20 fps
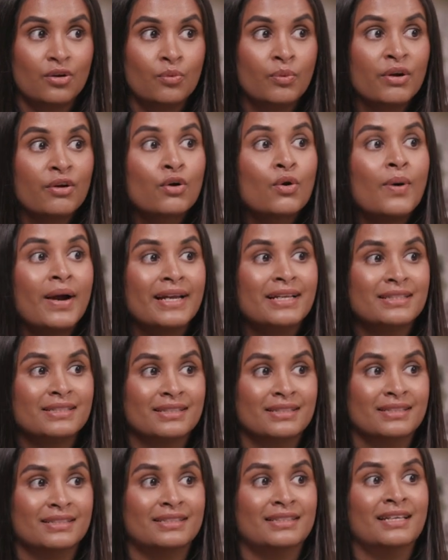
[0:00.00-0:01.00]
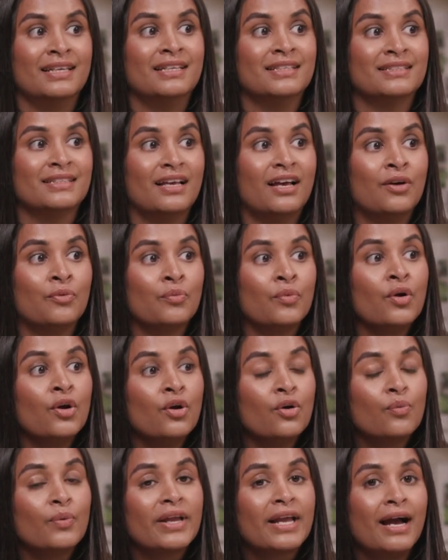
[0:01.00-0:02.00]
We're acquaintances and
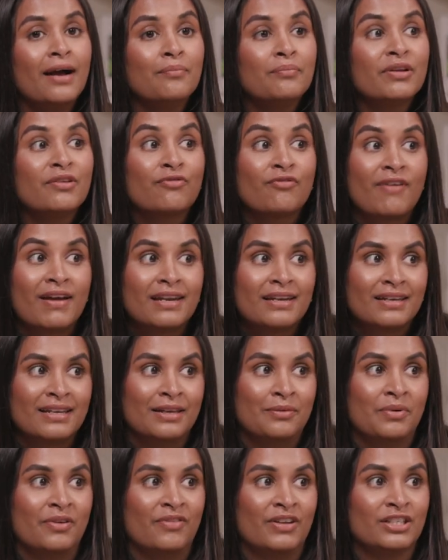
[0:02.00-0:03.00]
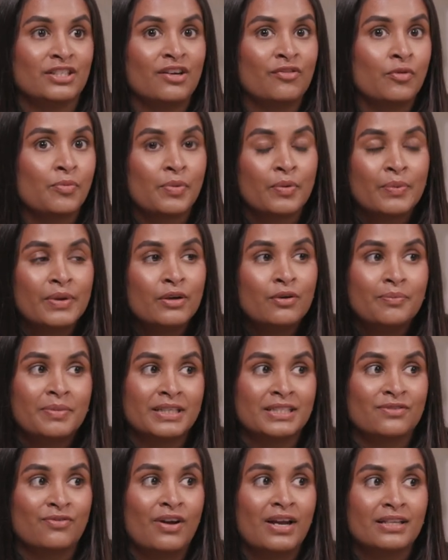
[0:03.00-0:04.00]
we can be friendly with each other, but we're not
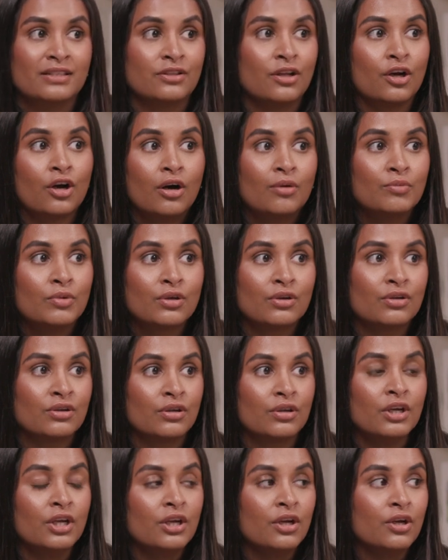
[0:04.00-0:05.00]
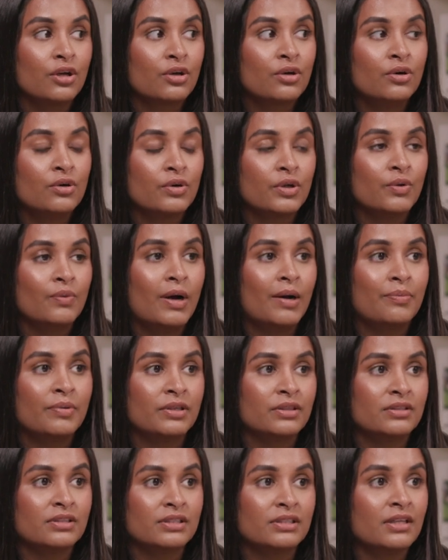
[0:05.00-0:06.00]
best friends. Like, I'm not going to call you up
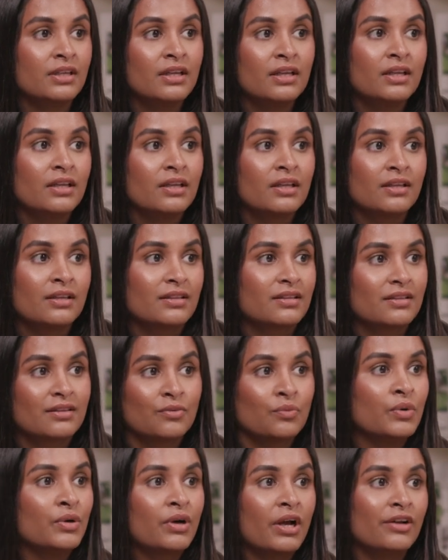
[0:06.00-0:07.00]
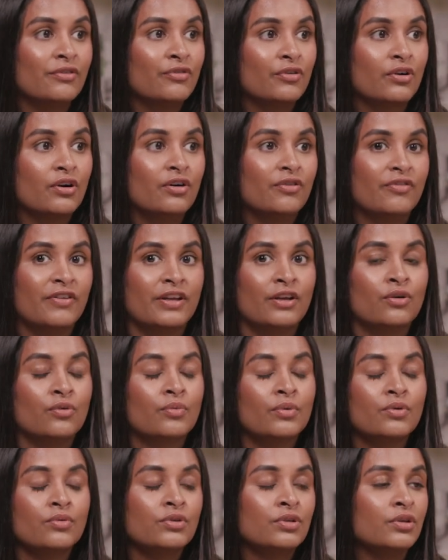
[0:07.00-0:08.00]
and just, we'll go for a coffee,
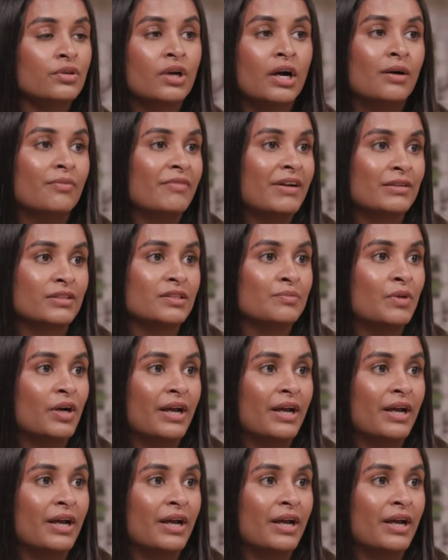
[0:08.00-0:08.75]
or you come round to